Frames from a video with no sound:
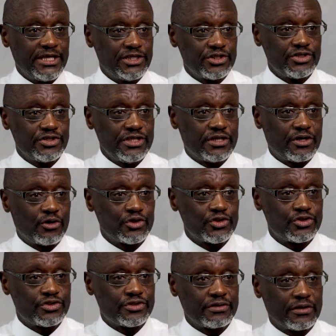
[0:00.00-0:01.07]
agency
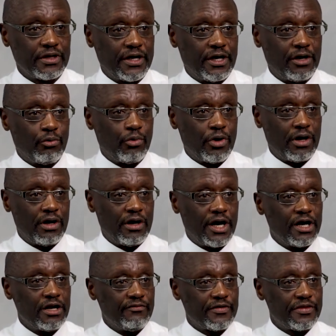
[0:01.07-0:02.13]
costs were
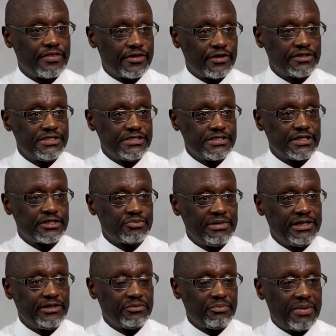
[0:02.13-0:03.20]
over £36
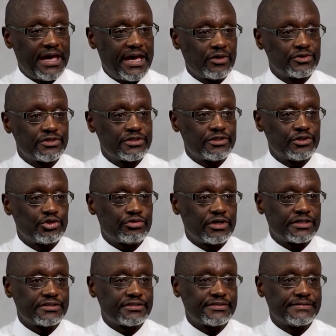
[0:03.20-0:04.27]
million at the
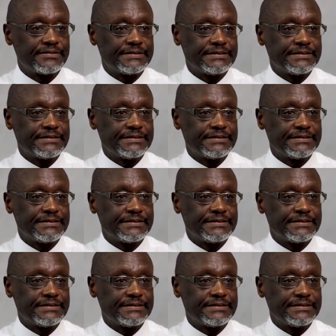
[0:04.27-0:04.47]
trust.